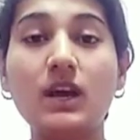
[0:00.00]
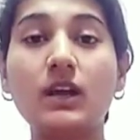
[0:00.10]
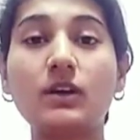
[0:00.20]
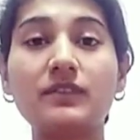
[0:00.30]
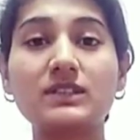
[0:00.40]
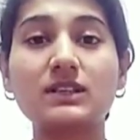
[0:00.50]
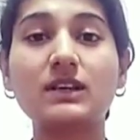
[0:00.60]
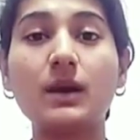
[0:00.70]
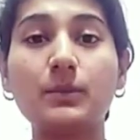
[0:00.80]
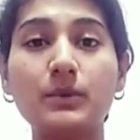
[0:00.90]
Now, physical
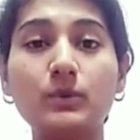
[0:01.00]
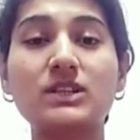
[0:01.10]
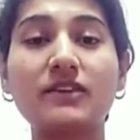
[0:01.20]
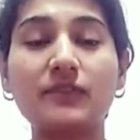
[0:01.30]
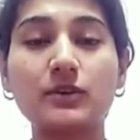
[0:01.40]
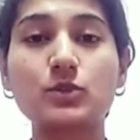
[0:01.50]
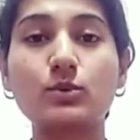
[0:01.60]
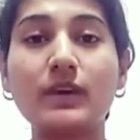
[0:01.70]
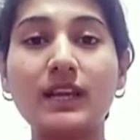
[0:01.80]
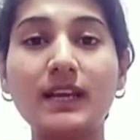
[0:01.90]
abuse refers to
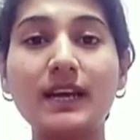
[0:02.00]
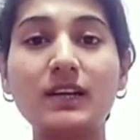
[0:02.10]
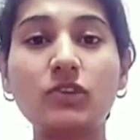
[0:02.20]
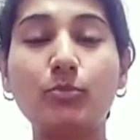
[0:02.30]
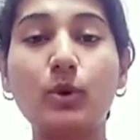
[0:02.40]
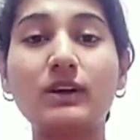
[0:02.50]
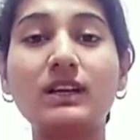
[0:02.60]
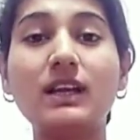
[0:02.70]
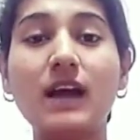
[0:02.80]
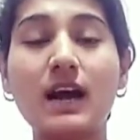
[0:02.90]
any kind of
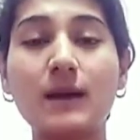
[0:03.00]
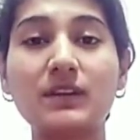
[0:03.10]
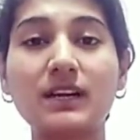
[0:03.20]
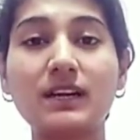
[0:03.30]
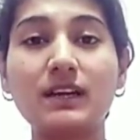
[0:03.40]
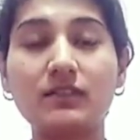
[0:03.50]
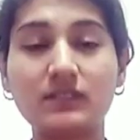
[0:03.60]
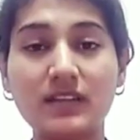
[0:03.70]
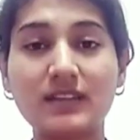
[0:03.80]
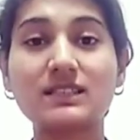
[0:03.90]
bodily harm
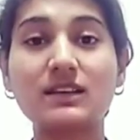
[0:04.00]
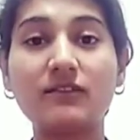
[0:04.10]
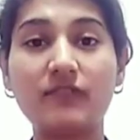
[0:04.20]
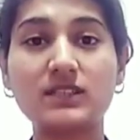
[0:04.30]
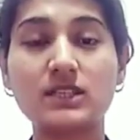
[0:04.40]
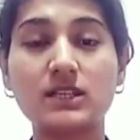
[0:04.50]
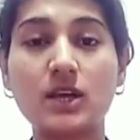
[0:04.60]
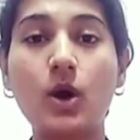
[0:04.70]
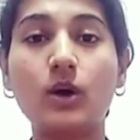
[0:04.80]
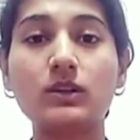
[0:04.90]
that is inflicted
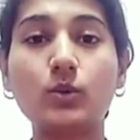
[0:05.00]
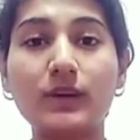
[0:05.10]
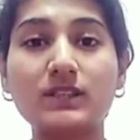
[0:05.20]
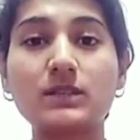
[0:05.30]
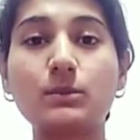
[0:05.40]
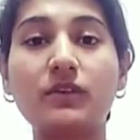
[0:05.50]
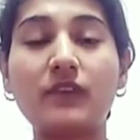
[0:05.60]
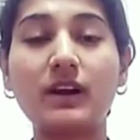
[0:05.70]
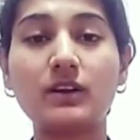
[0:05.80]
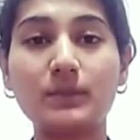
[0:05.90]
on the victim of
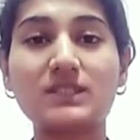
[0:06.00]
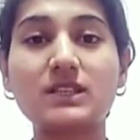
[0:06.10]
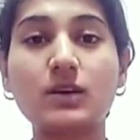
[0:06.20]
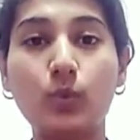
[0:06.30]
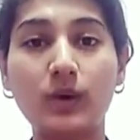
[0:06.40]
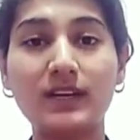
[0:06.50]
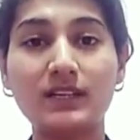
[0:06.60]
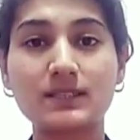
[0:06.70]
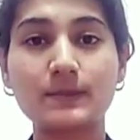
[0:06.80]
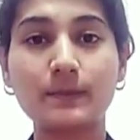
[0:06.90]
domestic
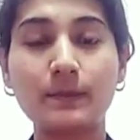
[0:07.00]
violence.